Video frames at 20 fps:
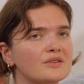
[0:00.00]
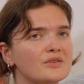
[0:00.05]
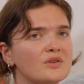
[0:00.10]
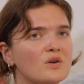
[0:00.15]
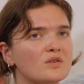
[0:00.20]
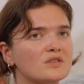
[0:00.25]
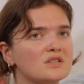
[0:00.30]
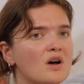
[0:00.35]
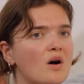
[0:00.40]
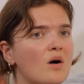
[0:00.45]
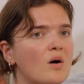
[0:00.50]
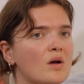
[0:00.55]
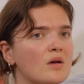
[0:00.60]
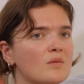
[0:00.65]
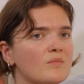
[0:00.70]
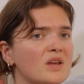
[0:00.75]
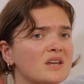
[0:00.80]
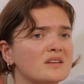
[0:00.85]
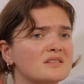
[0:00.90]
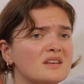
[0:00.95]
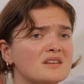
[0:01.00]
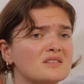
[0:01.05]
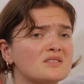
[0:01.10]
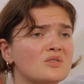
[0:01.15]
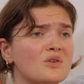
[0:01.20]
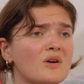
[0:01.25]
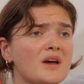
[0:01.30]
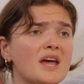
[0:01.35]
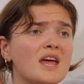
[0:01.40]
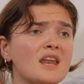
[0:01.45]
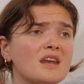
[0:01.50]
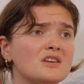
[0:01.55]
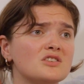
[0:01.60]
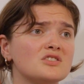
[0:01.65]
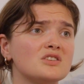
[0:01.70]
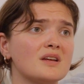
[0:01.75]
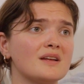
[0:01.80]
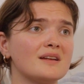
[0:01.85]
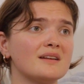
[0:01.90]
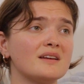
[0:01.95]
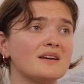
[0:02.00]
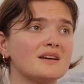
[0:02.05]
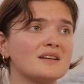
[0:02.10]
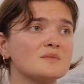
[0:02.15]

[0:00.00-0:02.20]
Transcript: a lot of time, and it takes a lot of energy,